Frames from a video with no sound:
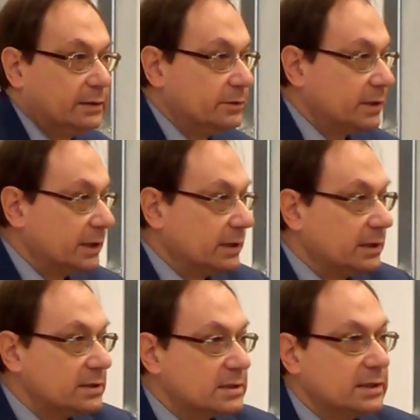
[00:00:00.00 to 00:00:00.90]
You can
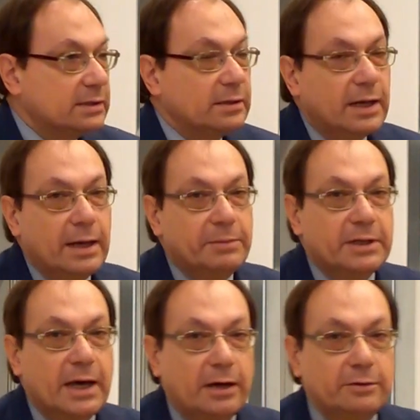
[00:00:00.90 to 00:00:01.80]
see the
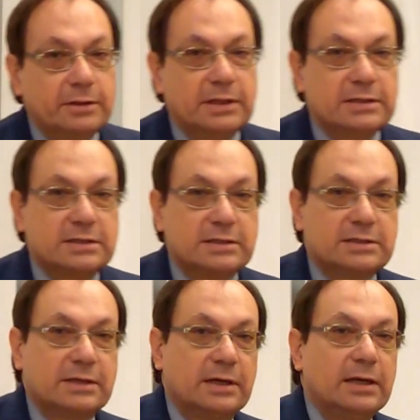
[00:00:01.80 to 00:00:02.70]
lab now. This
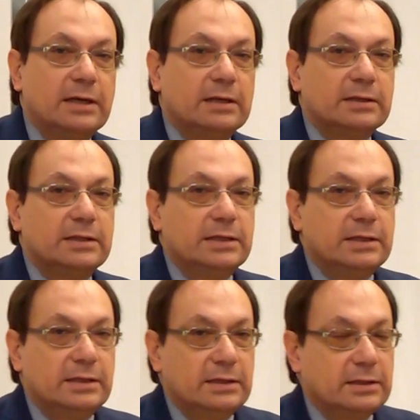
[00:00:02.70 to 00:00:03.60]
is
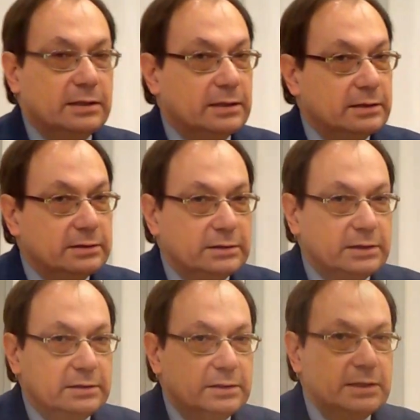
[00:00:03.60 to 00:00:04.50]
the
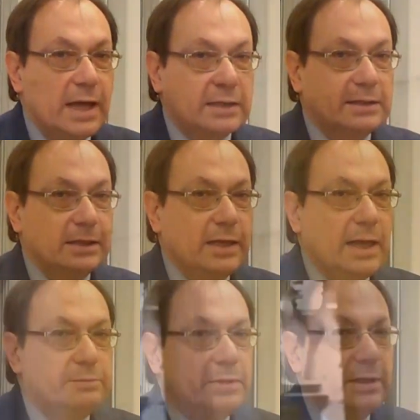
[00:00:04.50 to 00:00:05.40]
didactic
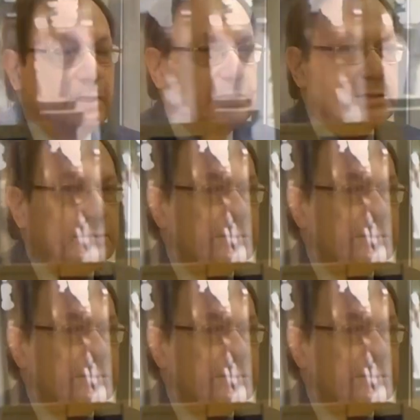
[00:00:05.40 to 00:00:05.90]
lab, as I